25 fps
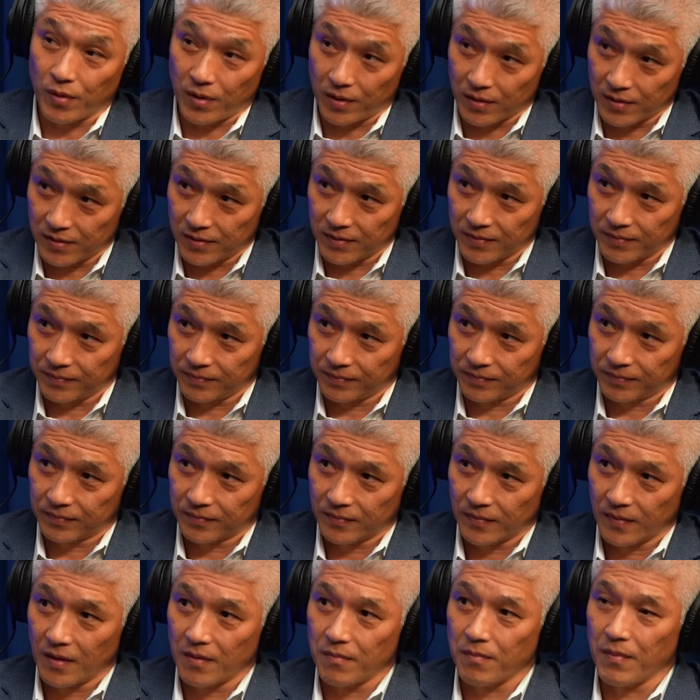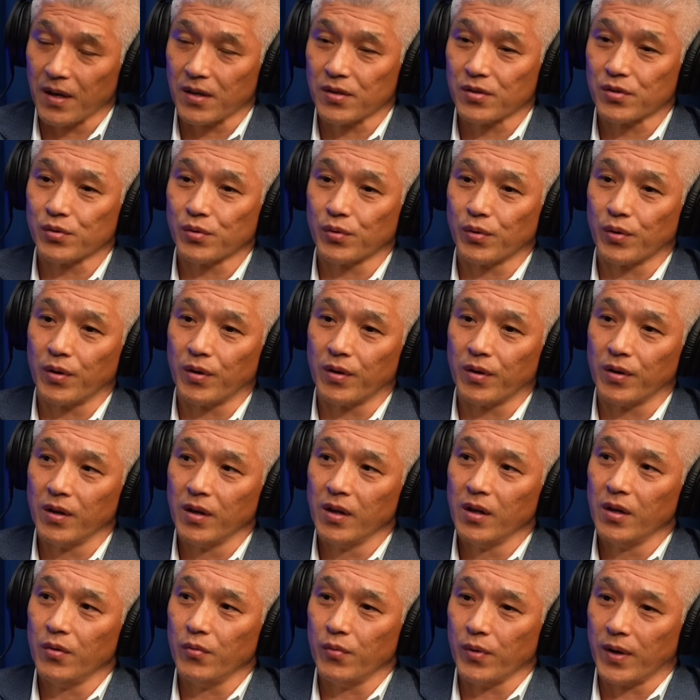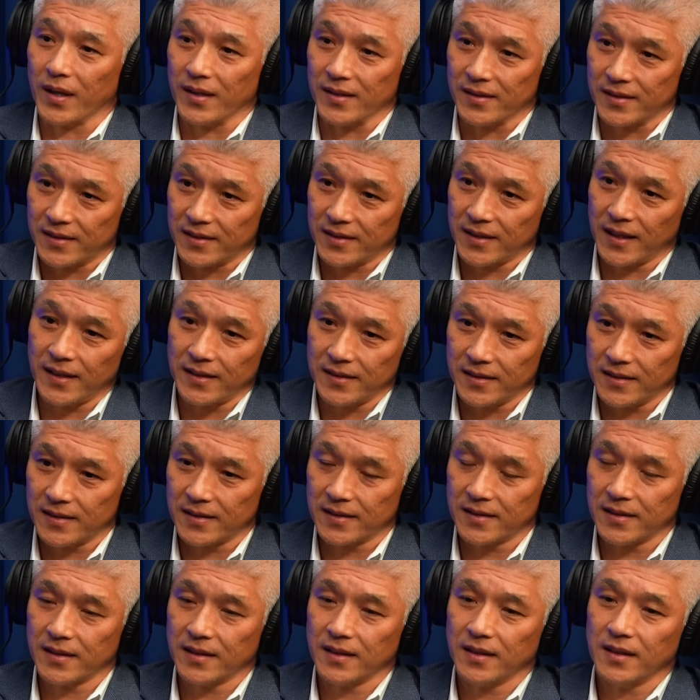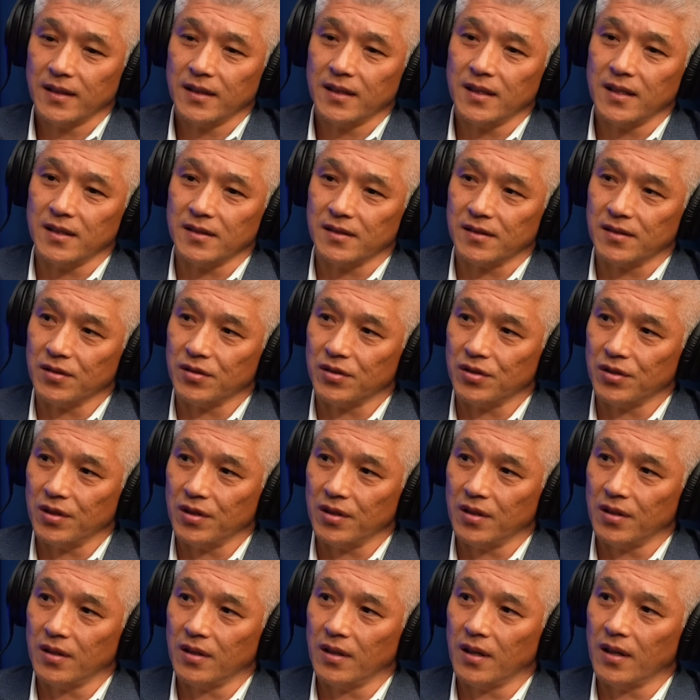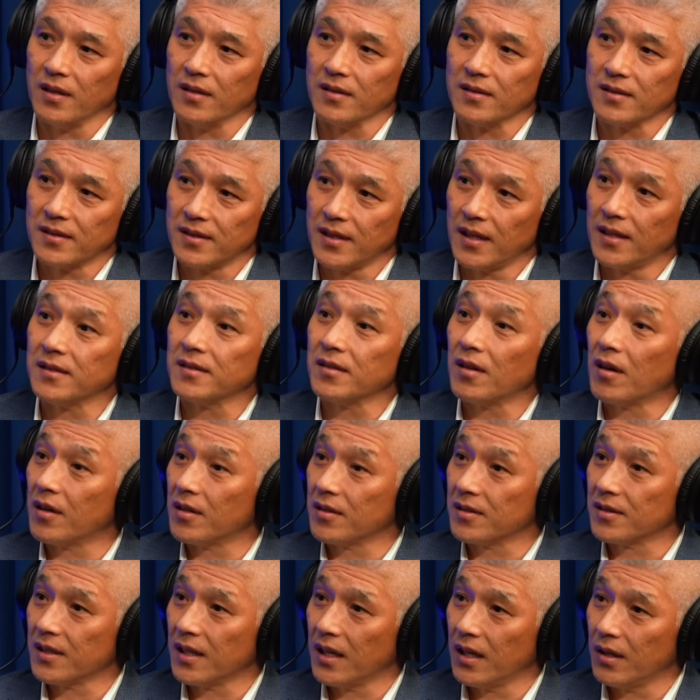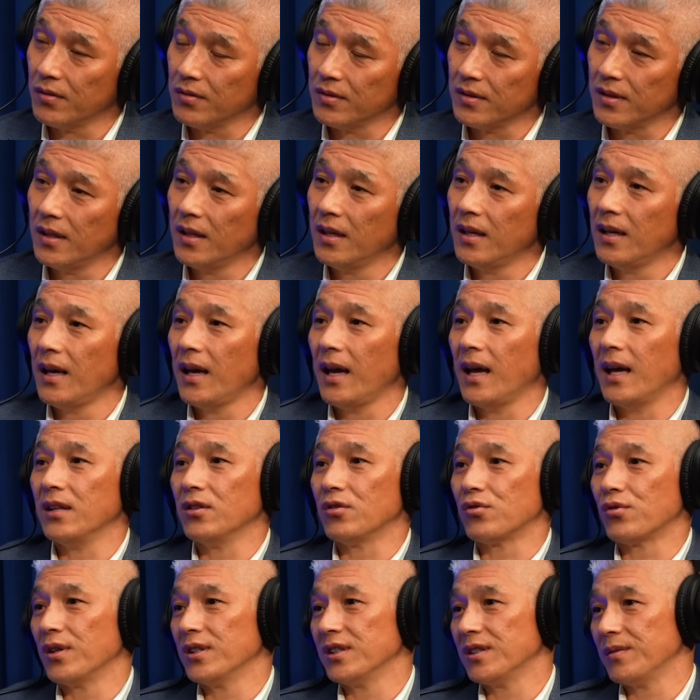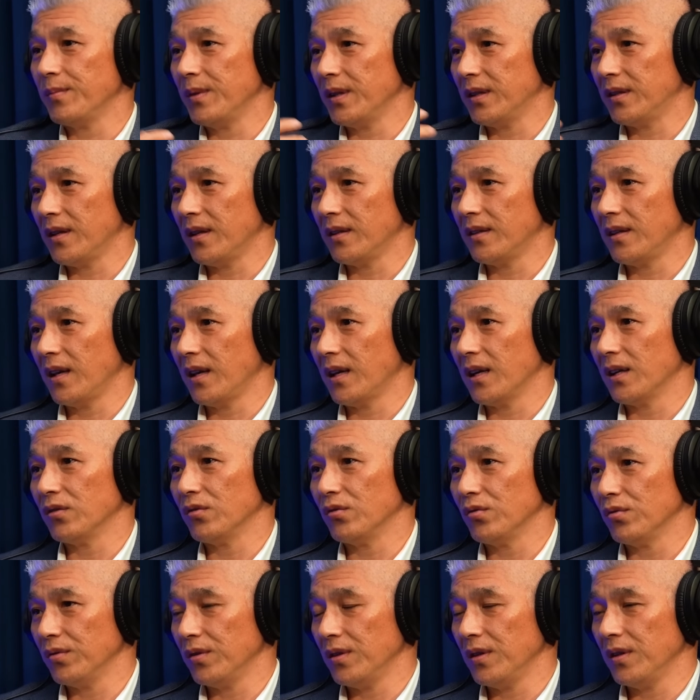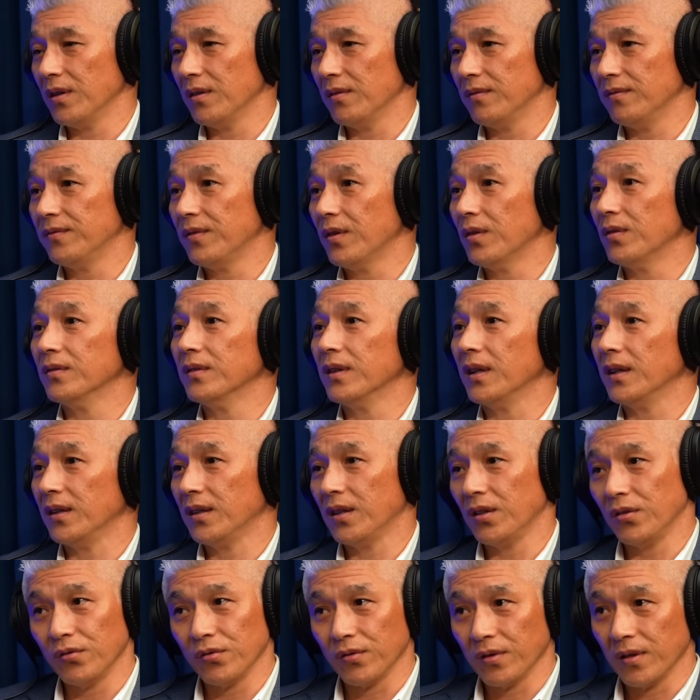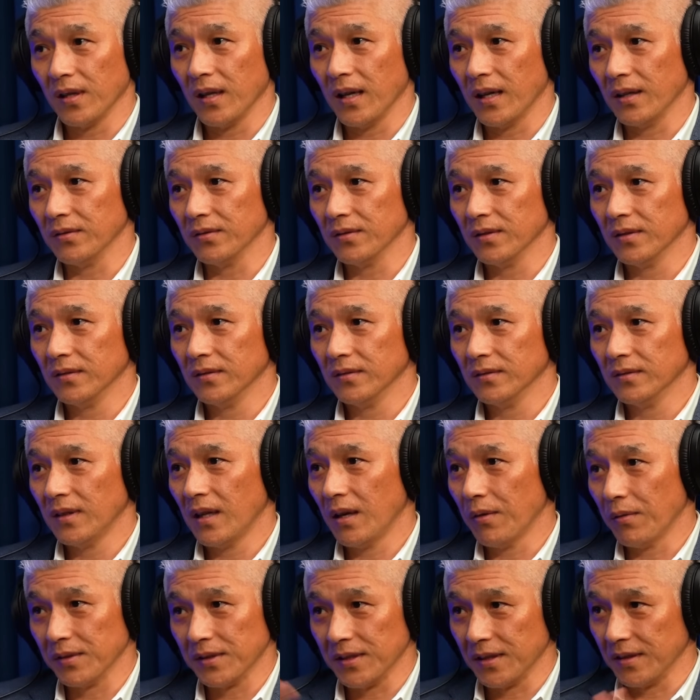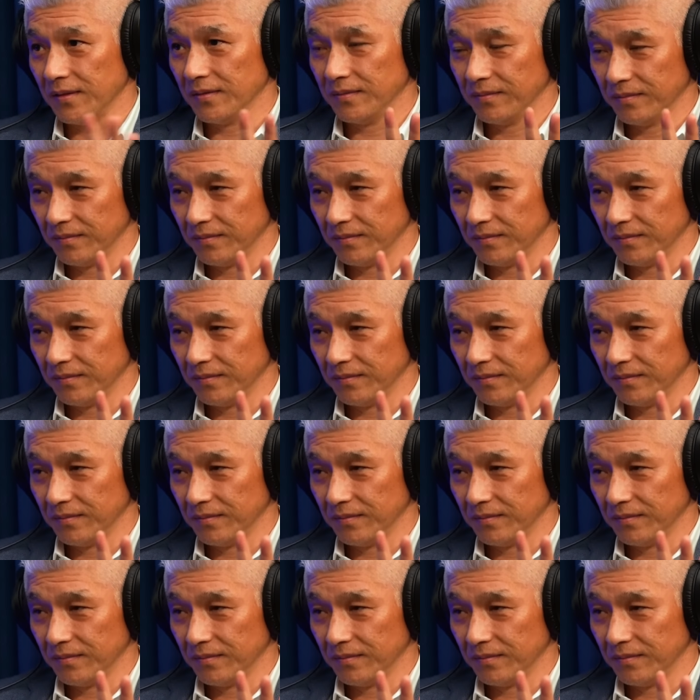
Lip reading: works, make sure we can sense ECG and sense heart sounds and transmit that data to the phone and to the cloud. That was it.